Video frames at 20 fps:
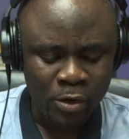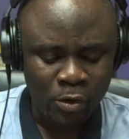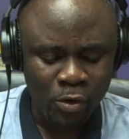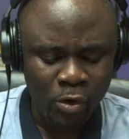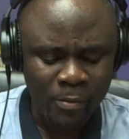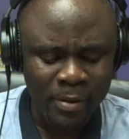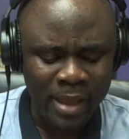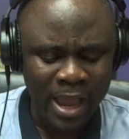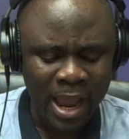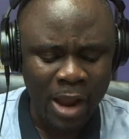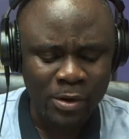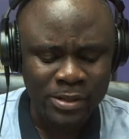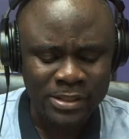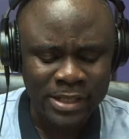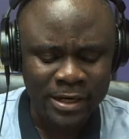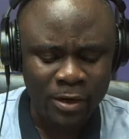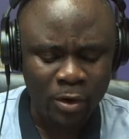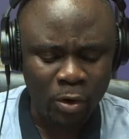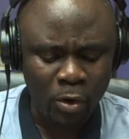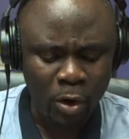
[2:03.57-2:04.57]
Obi, I was
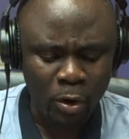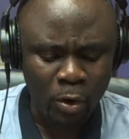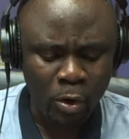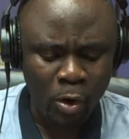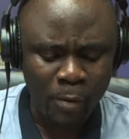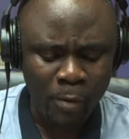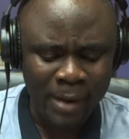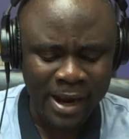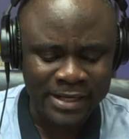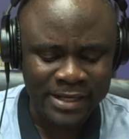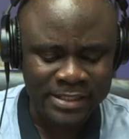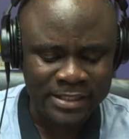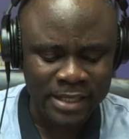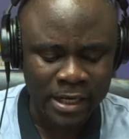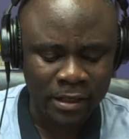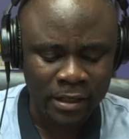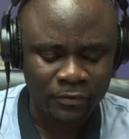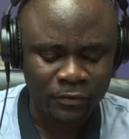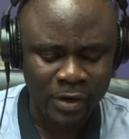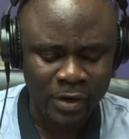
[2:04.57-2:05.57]
at Nkoko
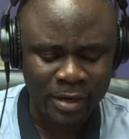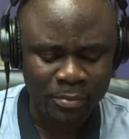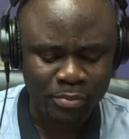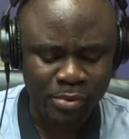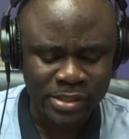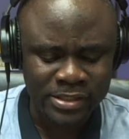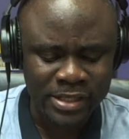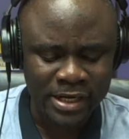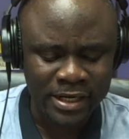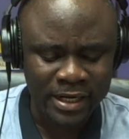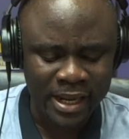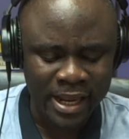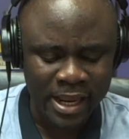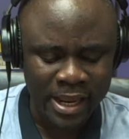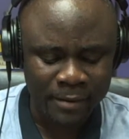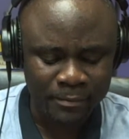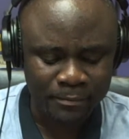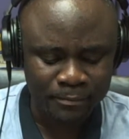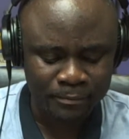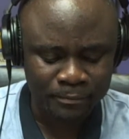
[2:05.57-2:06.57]
myself when the president
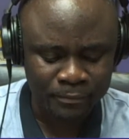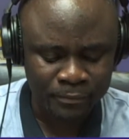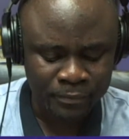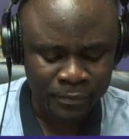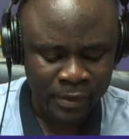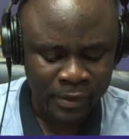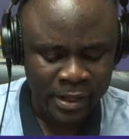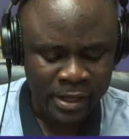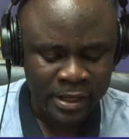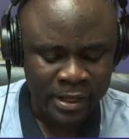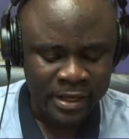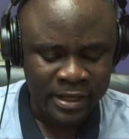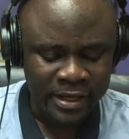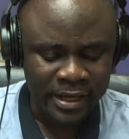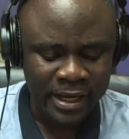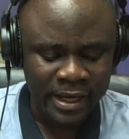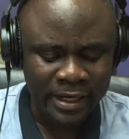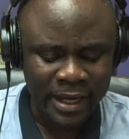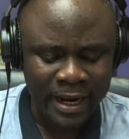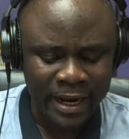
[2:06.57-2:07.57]
came
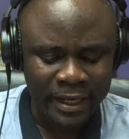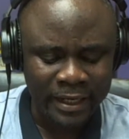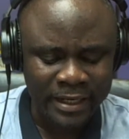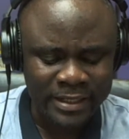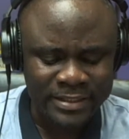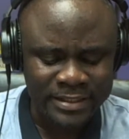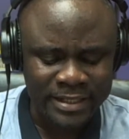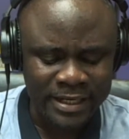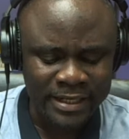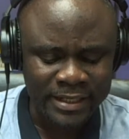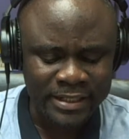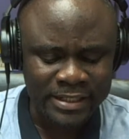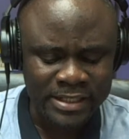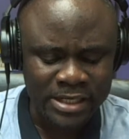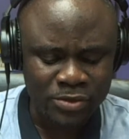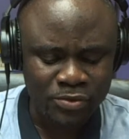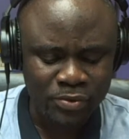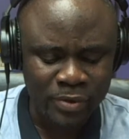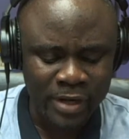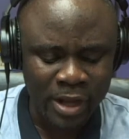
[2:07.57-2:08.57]
and I listened
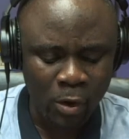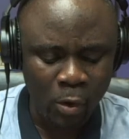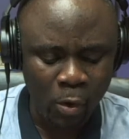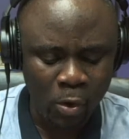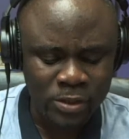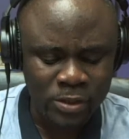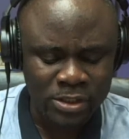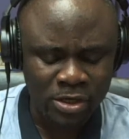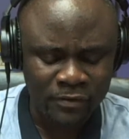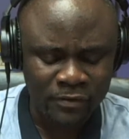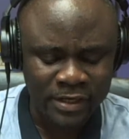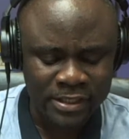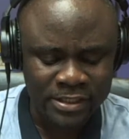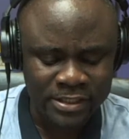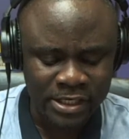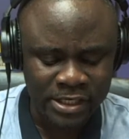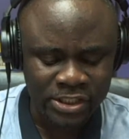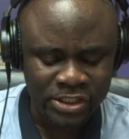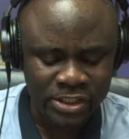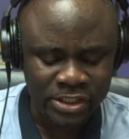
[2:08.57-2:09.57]
to the host of the
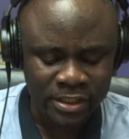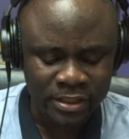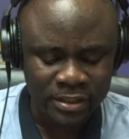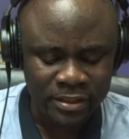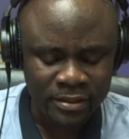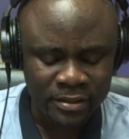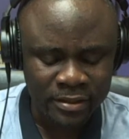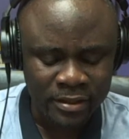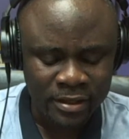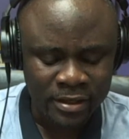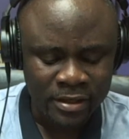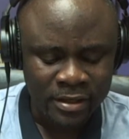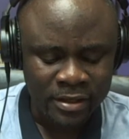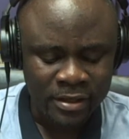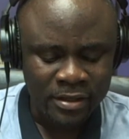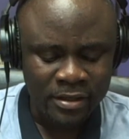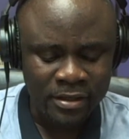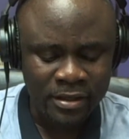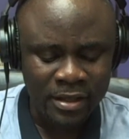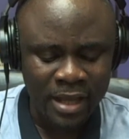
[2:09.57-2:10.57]
station.
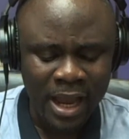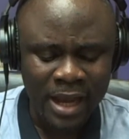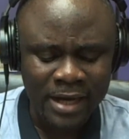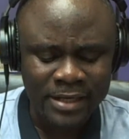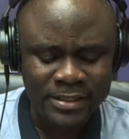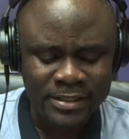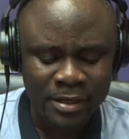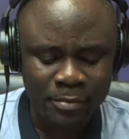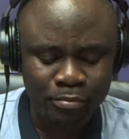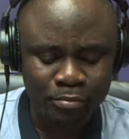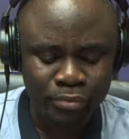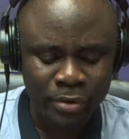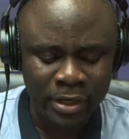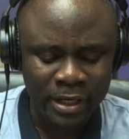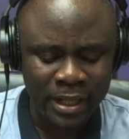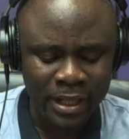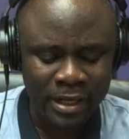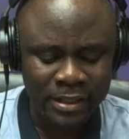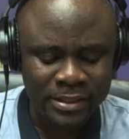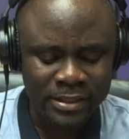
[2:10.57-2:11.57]
He asked
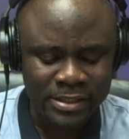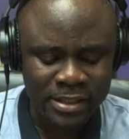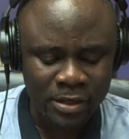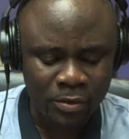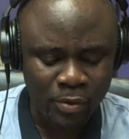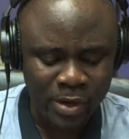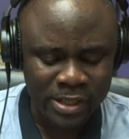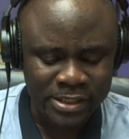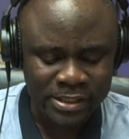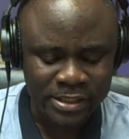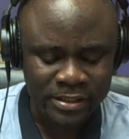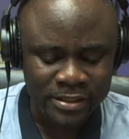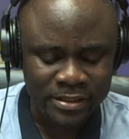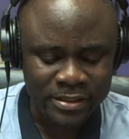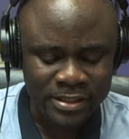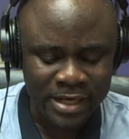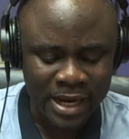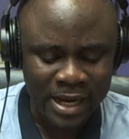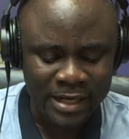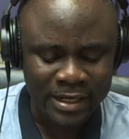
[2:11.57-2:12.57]
brilliant
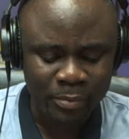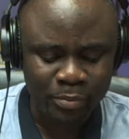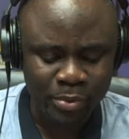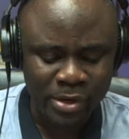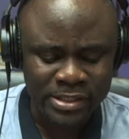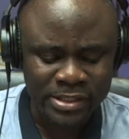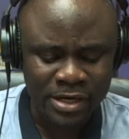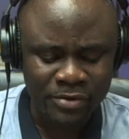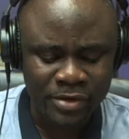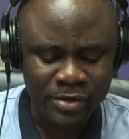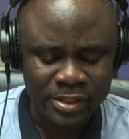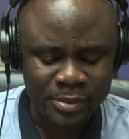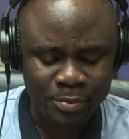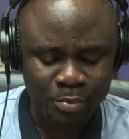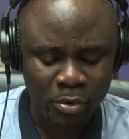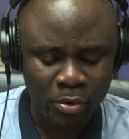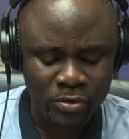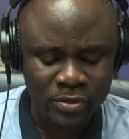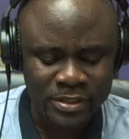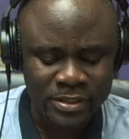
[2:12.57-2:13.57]
questions and the president's
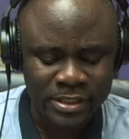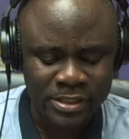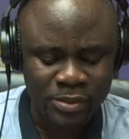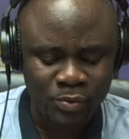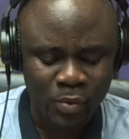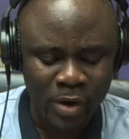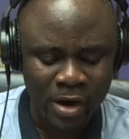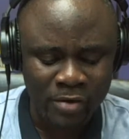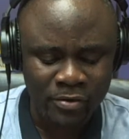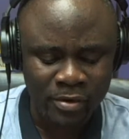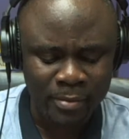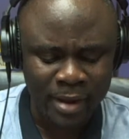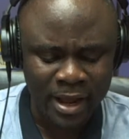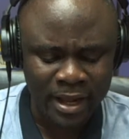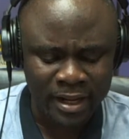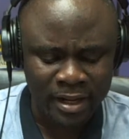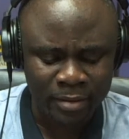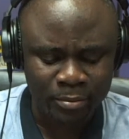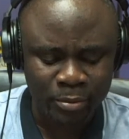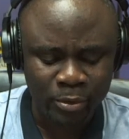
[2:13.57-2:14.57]
responses were
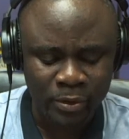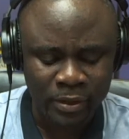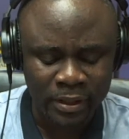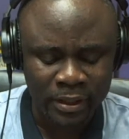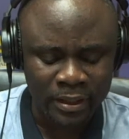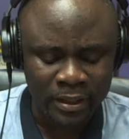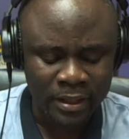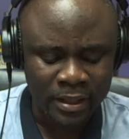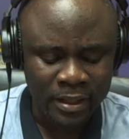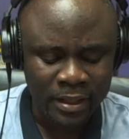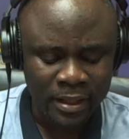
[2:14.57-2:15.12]
remarkable.